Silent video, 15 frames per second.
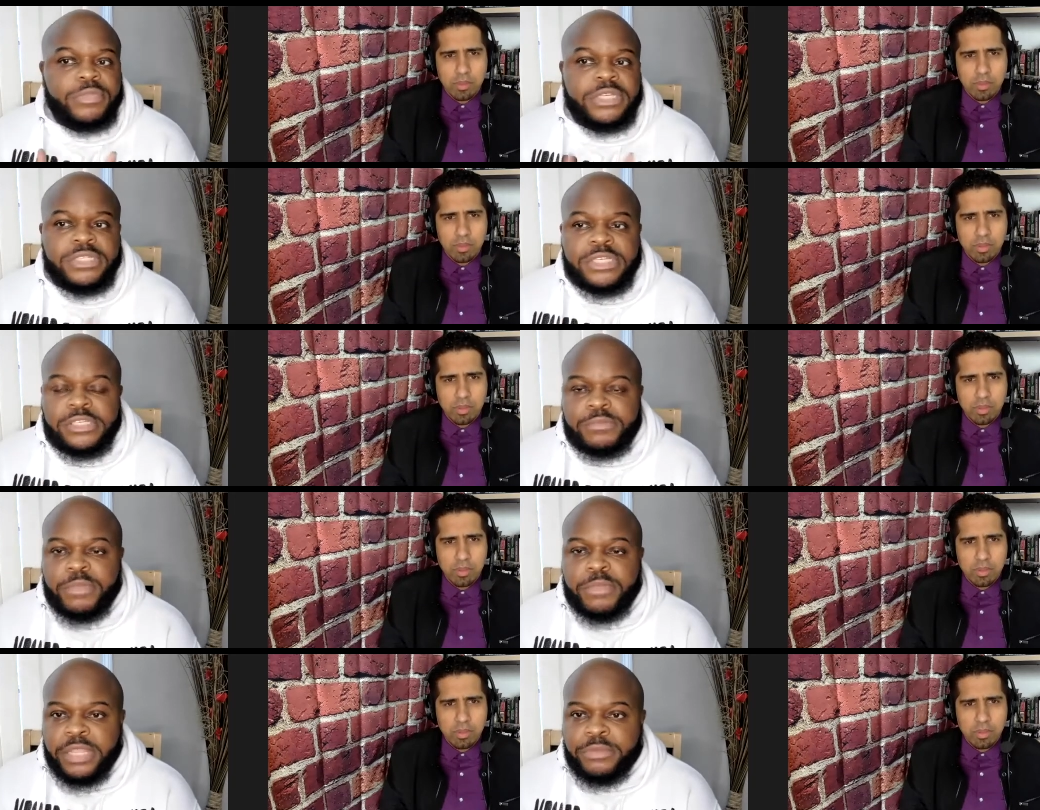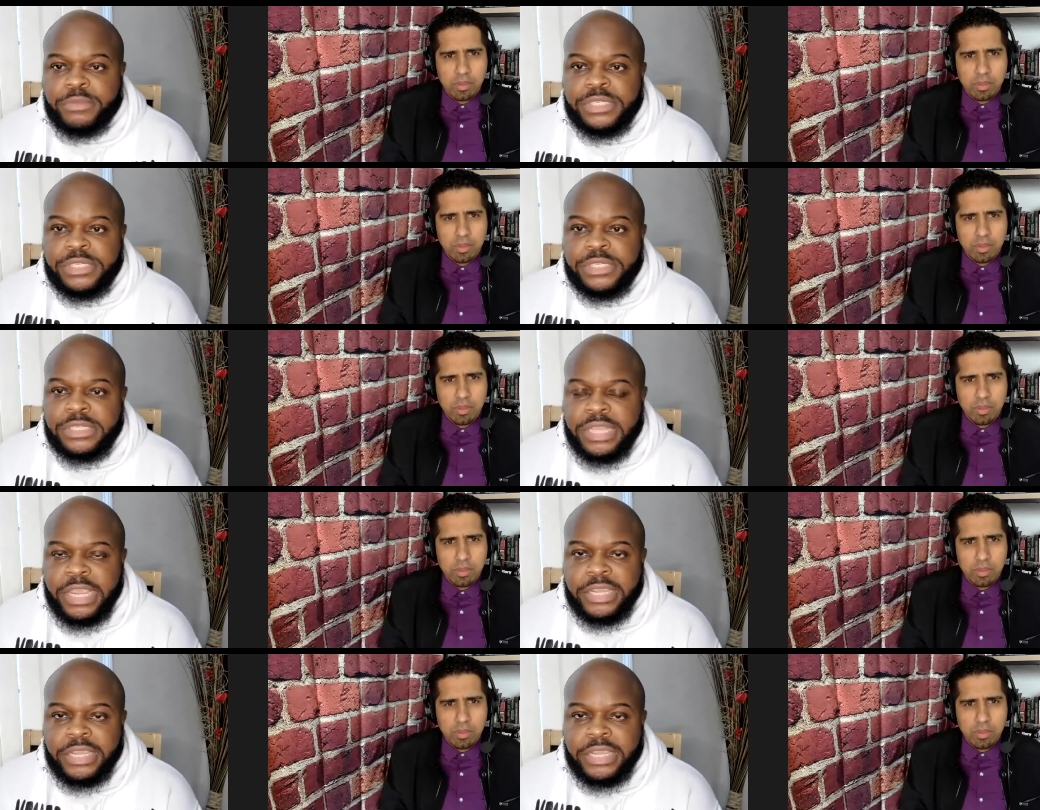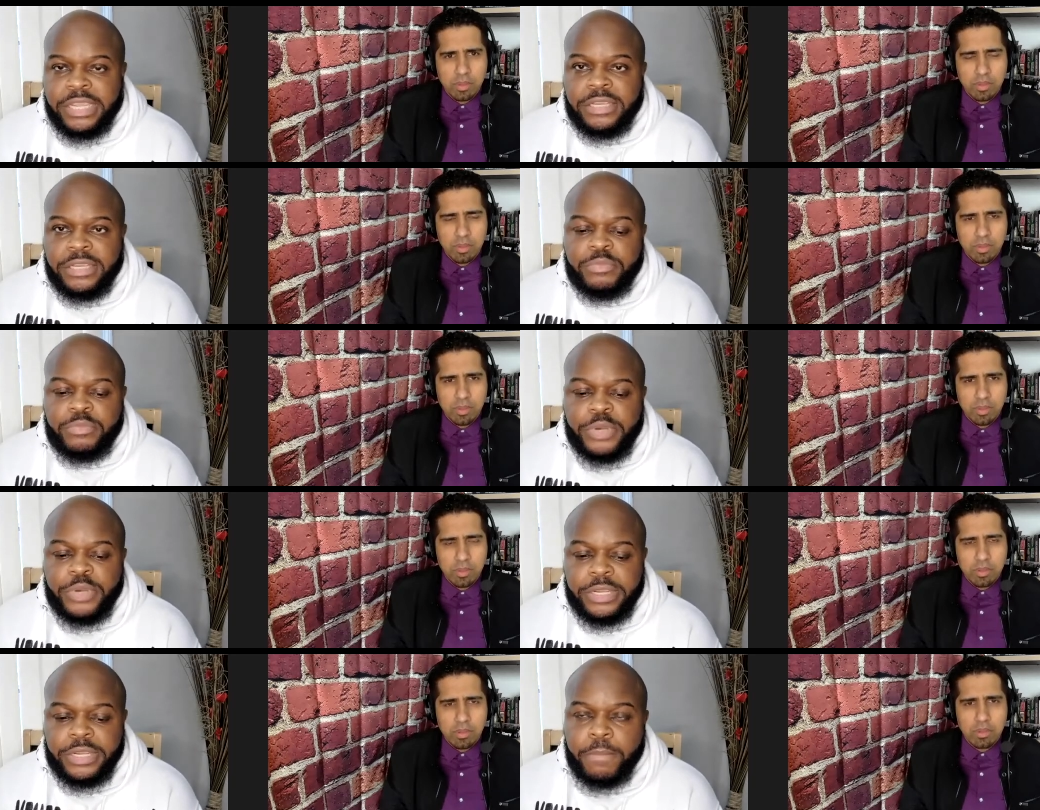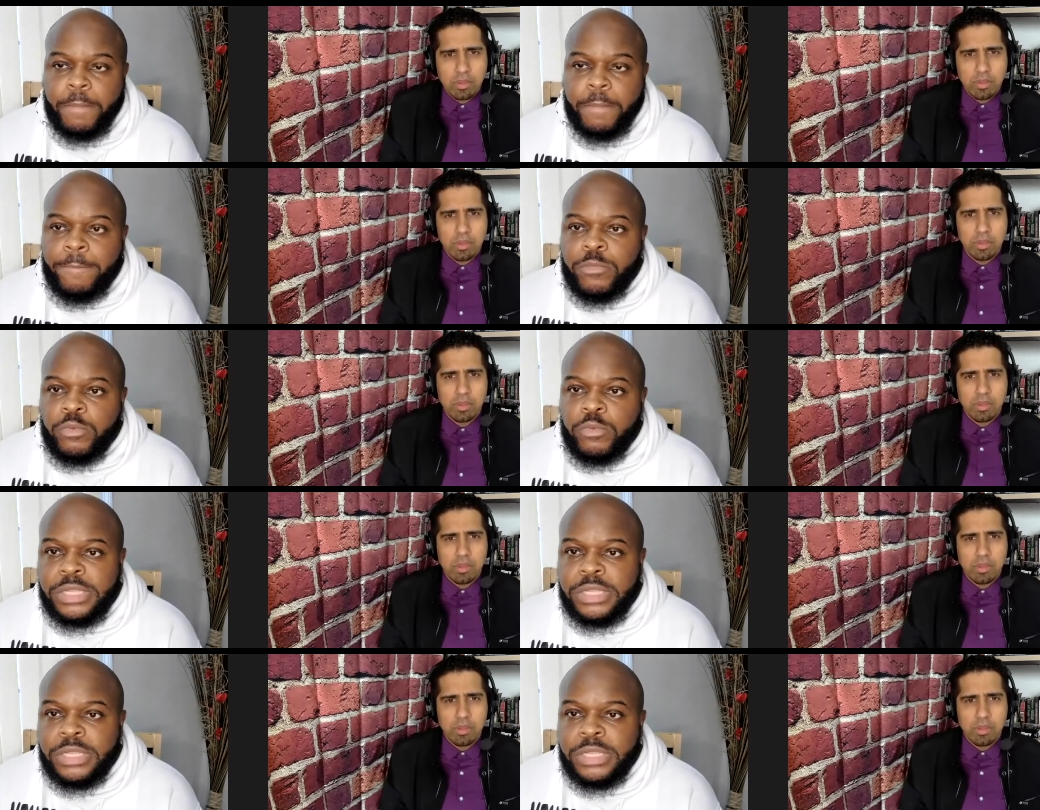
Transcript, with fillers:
Speaker 1: just made a mistake. But once